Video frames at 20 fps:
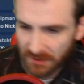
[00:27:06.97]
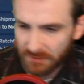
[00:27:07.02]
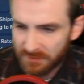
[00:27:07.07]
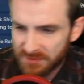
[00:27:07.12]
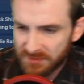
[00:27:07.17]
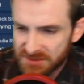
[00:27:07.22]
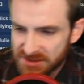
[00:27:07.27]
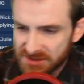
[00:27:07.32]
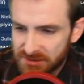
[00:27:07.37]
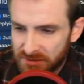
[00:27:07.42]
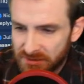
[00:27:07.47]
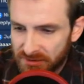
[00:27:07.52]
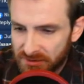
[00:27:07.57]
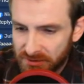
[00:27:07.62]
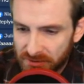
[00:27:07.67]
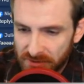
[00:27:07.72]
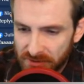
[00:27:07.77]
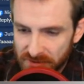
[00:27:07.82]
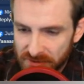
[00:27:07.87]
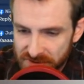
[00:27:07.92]
just look a little
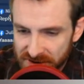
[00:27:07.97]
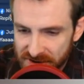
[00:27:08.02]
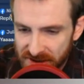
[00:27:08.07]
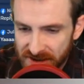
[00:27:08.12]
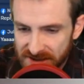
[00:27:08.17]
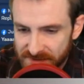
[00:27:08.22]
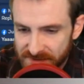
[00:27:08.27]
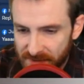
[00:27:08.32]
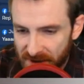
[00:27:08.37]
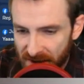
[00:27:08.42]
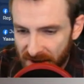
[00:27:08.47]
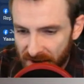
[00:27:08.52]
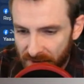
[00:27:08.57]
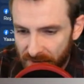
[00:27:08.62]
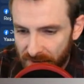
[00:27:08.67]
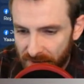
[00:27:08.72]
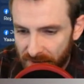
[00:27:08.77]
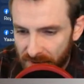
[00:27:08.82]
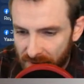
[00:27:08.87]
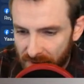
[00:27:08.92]
closer to XBot,
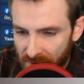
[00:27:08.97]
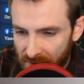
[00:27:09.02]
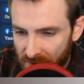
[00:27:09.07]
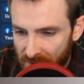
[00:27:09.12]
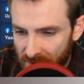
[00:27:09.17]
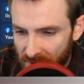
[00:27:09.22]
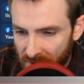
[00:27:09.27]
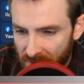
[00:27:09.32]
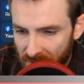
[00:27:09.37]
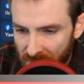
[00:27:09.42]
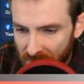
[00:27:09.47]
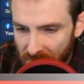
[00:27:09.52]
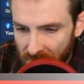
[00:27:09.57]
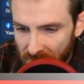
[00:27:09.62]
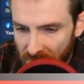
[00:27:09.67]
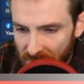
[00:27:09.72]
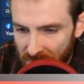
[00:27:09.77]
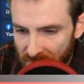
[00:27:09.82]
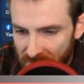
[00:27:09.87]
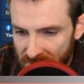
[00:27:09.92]
how
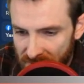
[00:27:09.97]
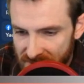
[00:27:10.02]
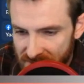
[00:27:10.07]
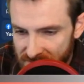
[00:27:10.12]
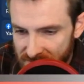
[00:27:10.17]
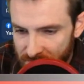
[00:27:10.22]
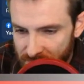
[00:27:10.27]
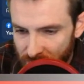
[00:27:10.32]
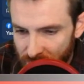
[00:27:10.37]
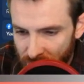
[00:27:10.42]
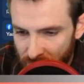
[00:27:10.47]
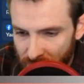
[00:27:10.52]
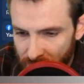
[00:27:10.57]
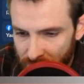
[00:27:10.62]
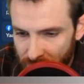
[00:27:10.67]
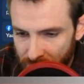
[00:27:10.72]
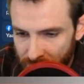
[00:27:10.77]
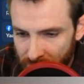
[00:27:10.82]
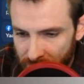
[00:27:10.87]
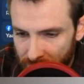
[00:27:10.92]
it's boop,
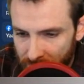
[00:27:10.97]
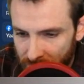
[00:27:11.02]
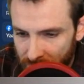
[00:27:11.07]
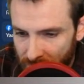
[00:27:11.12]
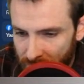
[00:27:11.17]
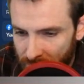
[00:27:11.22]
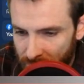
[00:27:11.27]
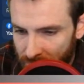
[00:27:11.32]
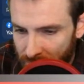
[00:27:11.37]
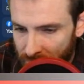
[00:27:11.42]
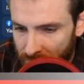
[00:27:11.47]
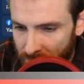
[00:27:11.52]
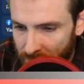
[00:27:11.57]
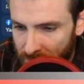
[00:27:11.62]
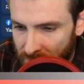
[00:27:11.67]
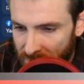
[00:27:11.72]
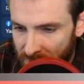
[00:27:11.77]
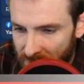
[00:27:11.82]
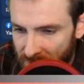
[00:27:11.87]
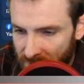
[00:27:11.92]
boop, boop.
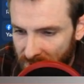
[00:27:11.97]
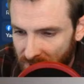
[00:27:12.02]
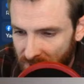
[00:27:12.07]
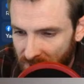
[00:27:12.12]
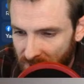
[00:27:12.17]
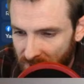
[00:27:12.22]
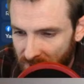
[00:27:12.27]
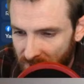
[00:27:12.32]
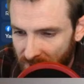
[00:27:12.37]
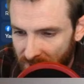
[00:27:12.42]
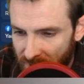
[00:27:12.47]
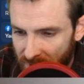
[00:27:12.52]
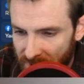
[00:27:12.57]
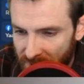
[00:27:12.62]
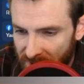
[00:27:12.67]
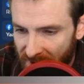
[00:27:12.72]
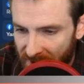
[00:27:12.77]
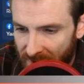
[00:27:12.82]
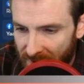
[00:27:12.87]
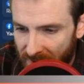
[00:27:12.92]
All right,
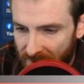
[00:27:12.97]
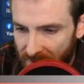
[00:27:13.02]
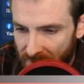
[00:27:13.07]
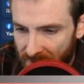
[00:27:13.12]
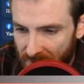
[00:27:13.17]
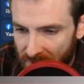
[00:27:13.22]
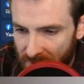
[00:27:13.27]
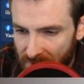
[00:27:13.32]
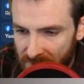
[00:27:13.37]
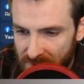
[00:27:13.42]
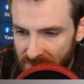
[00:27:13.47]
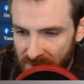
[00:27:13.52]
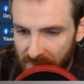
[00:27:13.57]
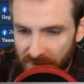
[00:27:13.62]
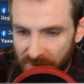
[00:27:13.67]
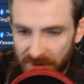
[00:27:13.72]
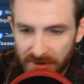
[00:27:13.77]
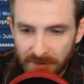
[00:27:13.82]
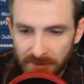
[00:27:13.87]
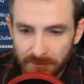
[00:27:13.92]
yeah, coming
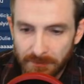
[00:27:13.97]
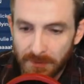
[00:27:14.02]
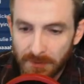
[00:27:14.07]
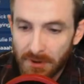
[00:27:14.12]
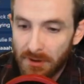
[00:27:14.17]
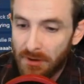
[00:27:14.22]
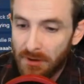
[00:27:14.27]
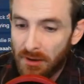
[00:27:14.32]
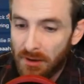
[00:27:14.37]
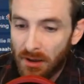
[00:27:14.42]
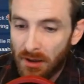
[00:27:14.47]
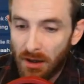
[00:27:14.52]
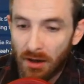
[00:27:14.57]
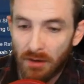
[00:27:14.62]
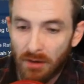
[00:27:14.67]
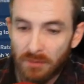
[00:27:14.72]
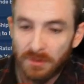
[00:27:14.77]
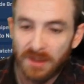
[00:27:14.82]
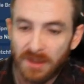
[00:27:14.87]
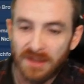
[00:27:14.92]
on up.
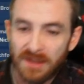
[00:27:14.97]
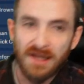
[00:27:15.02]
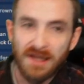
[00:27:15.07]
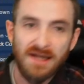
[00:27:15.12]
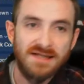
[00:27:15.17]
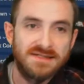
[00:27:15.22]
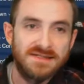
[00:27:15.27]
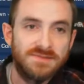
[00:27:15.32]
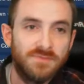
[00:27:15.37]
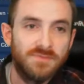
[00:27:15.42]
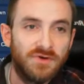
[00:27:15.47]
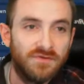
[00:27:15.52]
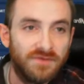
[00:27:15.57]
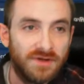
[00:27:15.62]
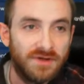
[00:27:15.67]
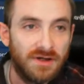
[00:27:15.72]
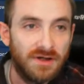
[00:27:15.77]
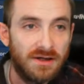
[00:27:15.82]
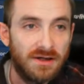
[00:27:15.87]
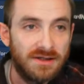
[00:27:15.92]
All right, guys, moving
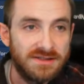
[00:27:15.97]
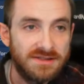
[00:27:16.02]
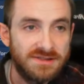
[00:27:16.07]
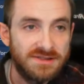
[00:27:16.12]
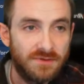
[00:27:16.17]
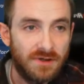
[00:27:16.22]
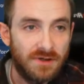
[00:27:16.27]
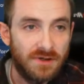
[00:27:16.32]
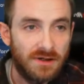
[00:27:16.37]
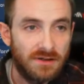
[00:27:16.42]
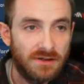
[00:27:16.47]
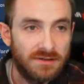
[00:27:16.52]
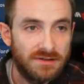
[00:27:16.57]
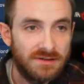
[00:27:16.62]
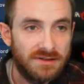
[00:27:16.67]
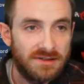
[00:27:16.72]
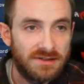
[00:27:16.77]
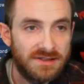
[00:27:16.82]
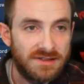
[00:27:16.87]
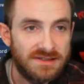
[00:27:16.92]
on to our
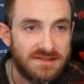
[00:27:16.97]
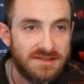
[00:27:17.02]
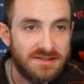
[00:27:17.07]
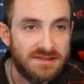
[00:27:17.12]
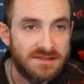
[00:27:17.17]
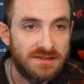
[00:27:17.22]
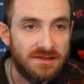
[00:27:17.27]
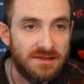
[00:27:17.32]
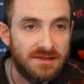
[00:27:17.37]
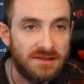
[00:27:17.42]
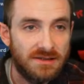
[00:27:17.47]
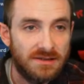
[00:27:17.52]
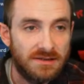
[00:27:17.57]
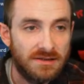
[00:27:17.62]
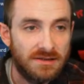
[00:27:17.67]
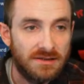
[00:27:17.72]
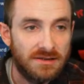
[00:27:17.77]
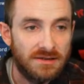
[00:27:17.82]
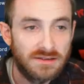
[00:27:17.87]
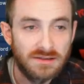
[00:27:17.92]
list.
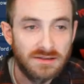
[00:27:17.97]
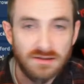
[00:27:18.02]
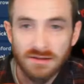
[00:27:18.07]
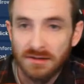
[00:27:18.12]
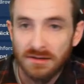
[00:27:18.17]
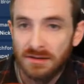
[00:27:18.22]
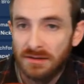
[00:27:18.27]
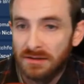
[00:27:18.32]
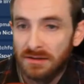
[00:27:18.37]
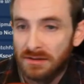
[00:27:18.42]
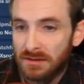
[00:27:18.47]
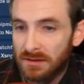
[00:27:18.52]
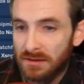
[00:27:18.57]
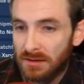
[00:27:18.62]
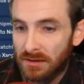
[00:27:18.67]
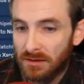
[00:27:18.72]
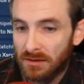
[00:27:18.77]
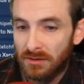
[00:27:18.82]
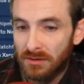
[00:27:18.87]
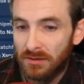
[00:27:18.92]

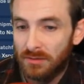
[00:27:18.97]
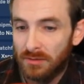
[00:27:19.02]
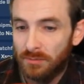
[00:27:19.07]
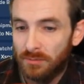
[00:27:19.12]
Oh,